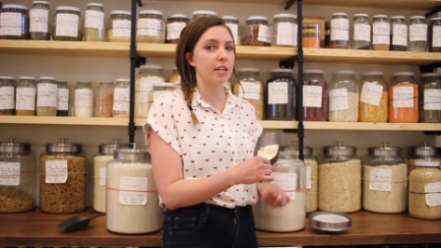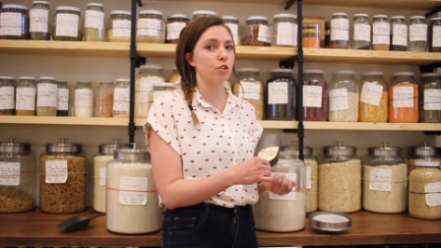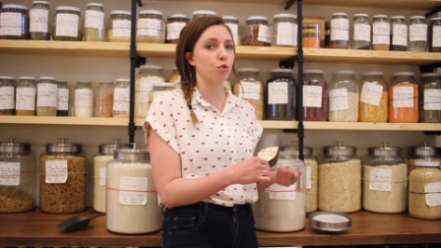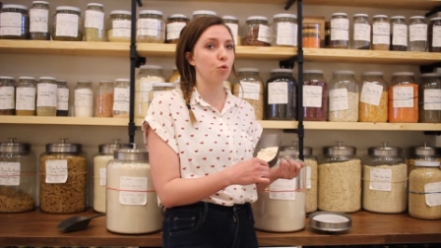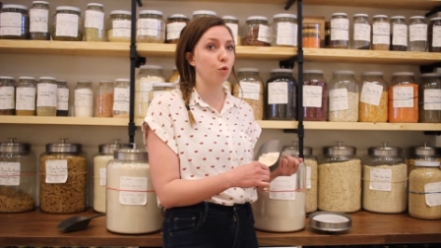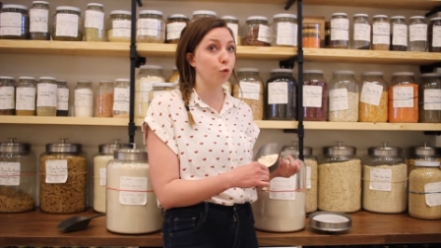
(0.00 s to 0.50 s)
It's
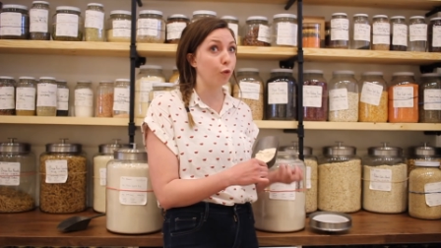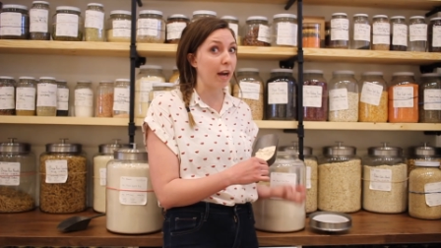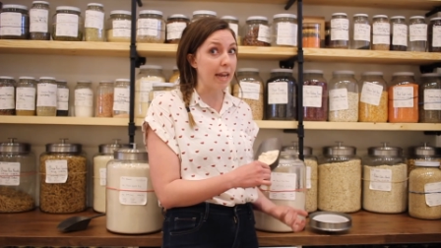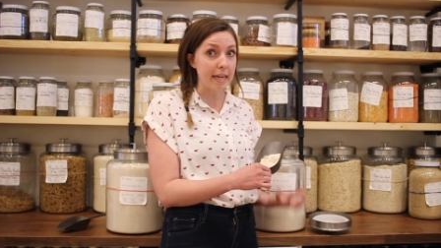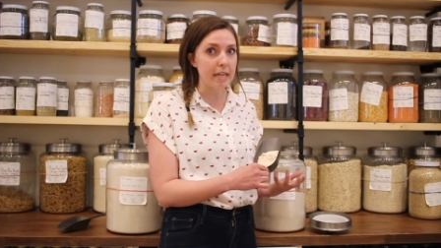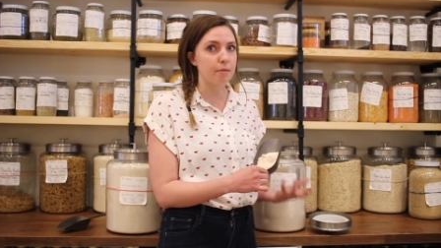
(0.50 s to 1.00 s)

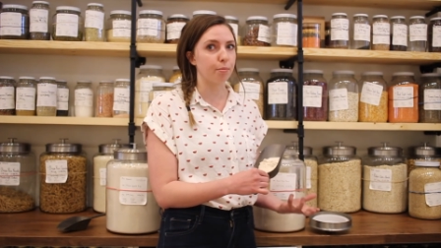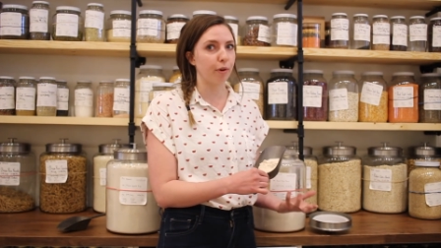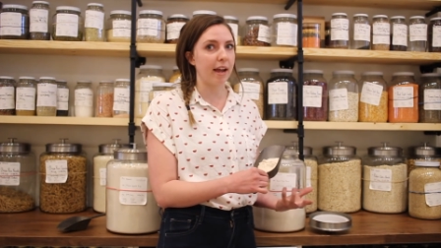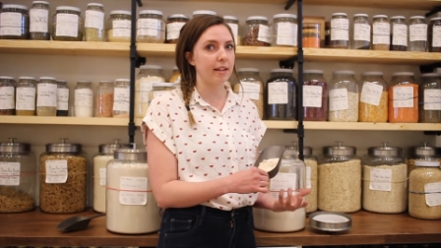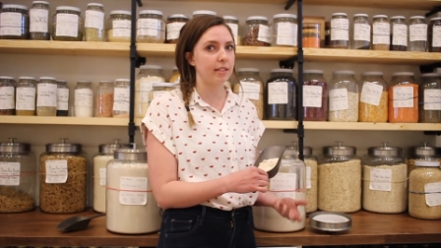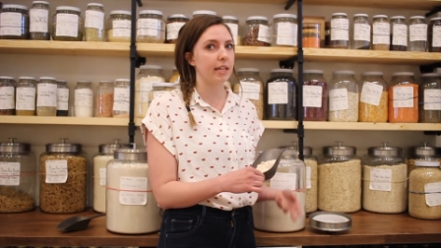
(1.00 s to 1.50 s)
great in
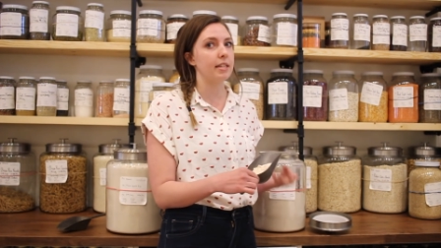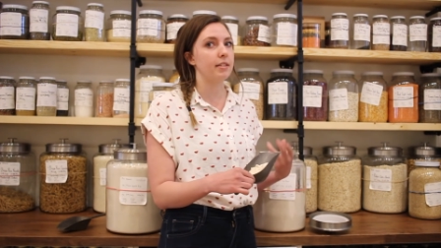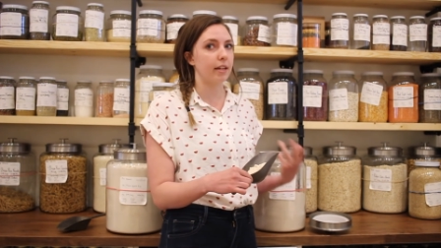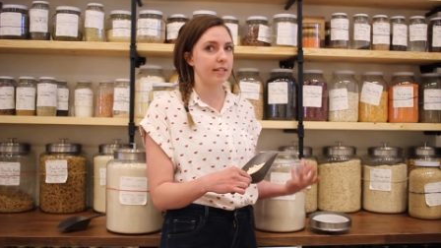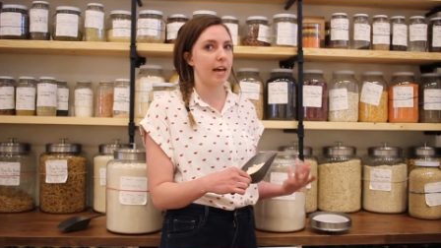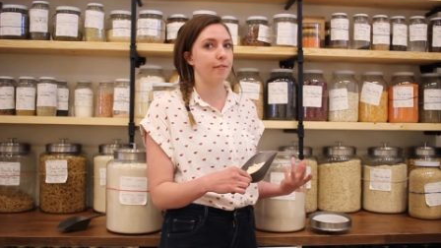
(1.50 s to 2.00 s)
breads. It
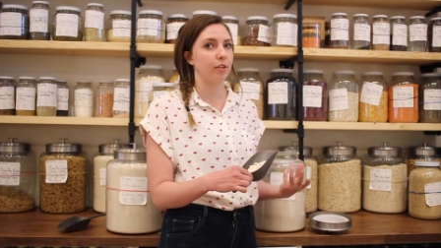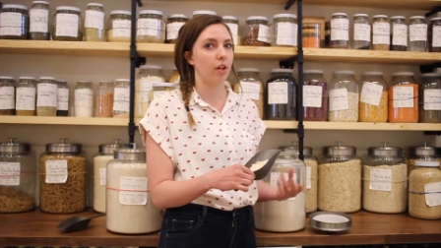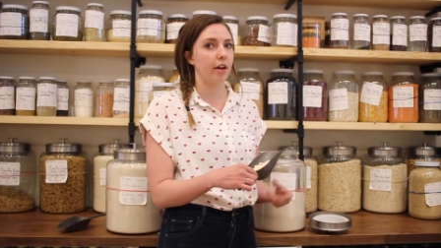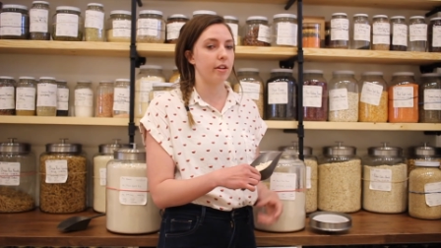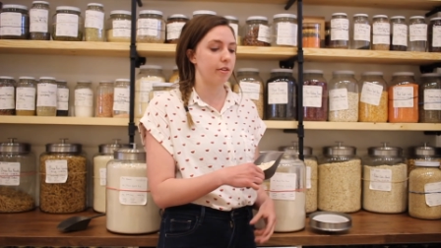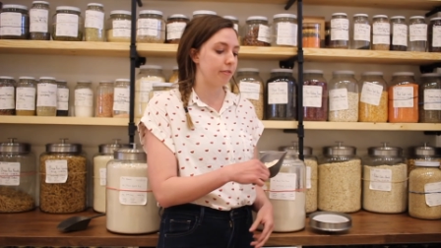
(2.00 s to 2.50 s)
does have a
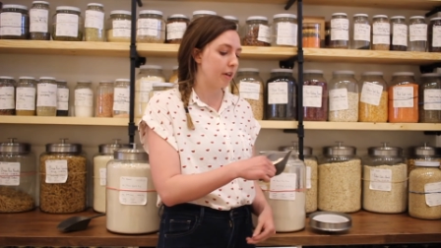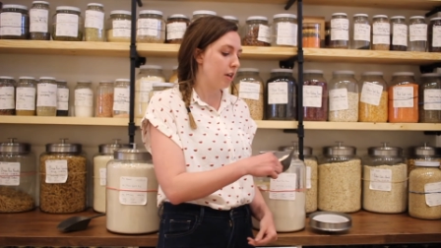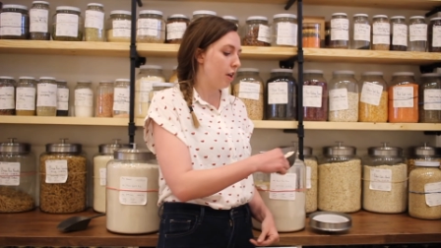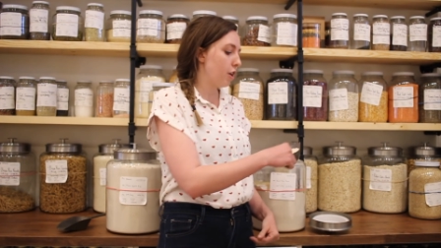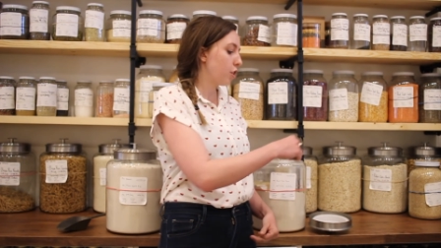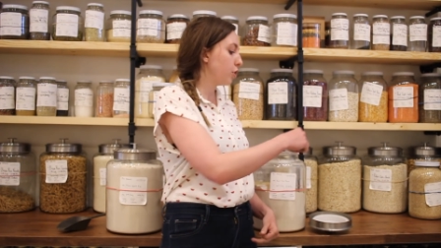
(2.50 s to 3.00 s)
lot of
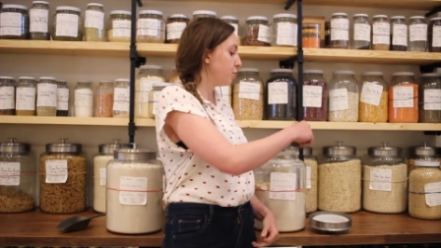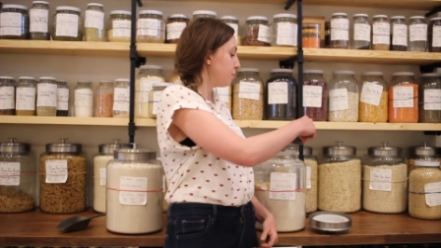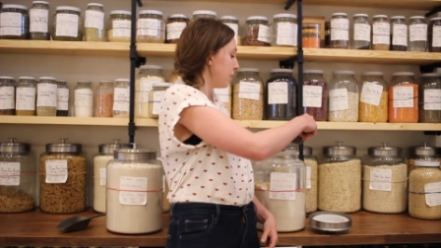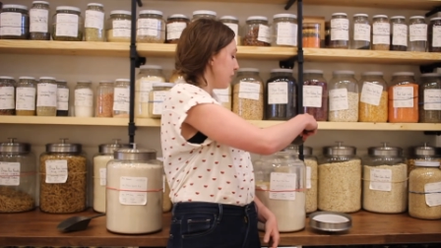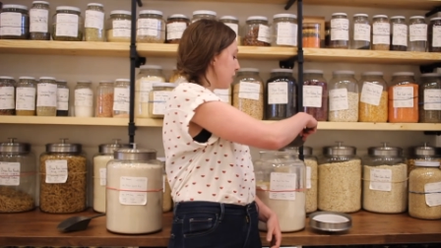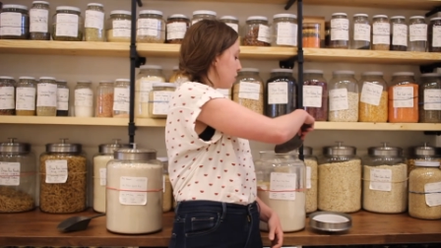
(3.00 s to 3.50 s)

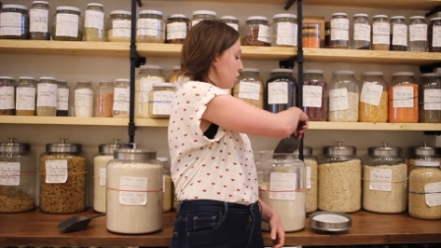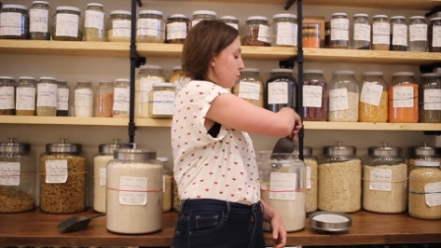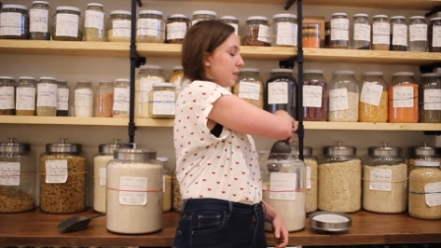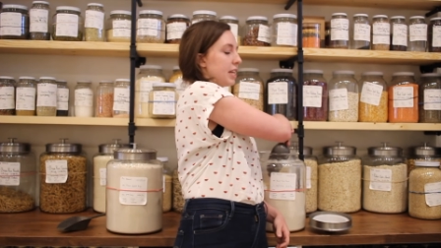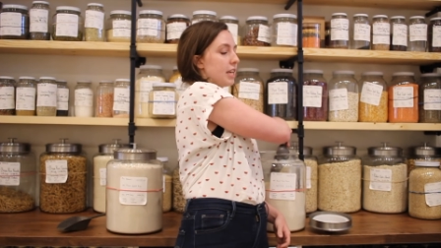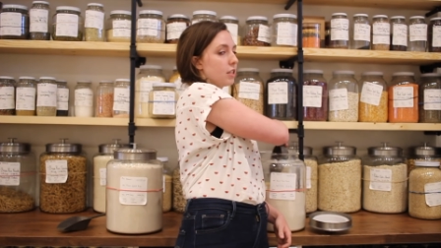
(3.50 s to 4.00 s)
gluten in it, so
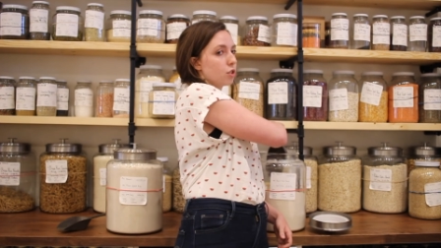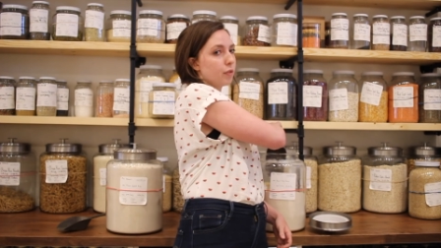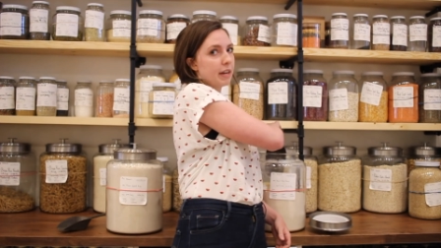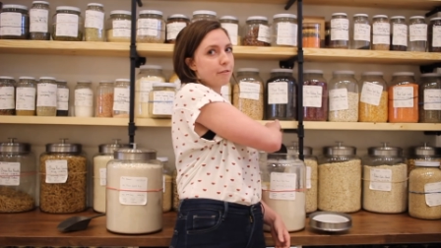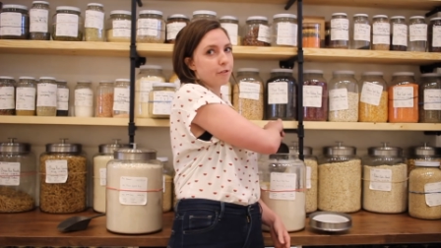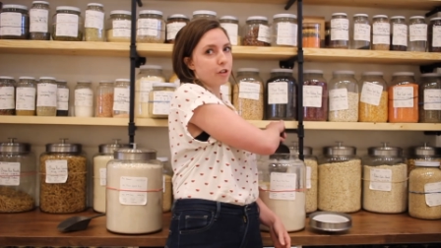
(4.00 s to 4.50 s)
it is
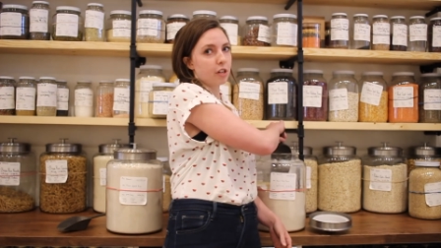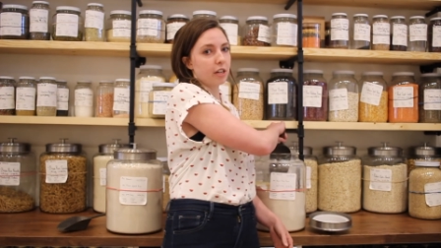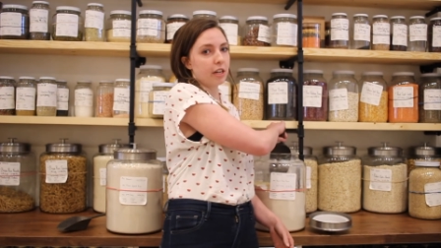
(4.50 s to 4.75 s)
great for